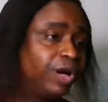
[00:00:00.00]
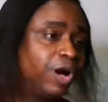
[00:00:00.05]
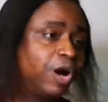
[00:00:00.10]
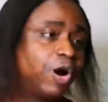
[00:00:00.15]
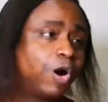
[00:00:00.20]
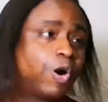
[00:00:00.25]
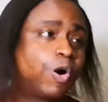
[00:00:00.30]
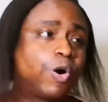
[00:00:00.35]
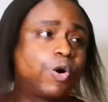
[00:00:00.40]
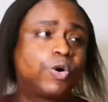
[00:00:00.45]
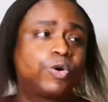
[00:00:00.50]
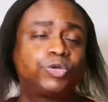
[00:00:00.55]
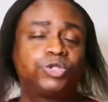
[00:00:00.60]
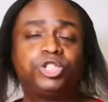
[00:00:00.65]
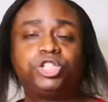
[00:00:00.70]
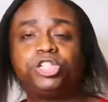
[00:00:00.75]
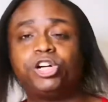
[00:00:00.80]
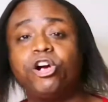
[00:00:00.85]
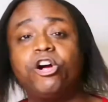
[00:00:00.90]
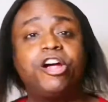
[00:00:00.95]
a whole
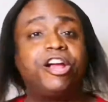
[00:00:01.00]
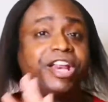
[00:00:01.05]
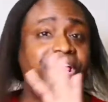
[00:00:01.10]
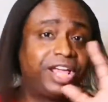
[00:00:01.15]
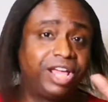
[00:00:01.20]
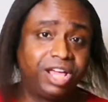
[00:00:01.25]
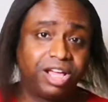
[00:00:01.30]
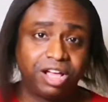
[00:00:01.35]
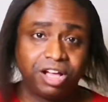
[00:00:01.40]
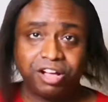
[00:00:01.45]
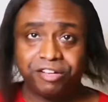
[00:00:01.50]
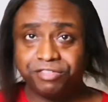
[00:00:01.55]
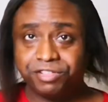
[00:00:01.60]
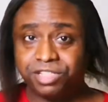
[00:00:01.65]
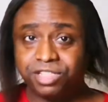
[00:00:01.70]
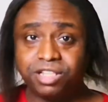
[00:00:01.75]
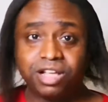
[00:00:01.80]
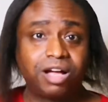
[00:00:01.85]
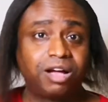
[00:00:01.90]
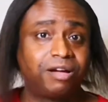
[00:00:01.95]
journey of
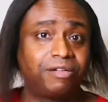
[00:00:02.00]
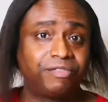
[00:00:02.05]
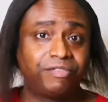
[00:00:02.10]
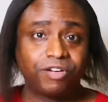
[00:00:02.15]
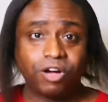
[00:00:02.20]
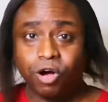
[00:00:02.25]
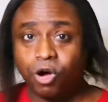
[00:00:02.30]
stuff, a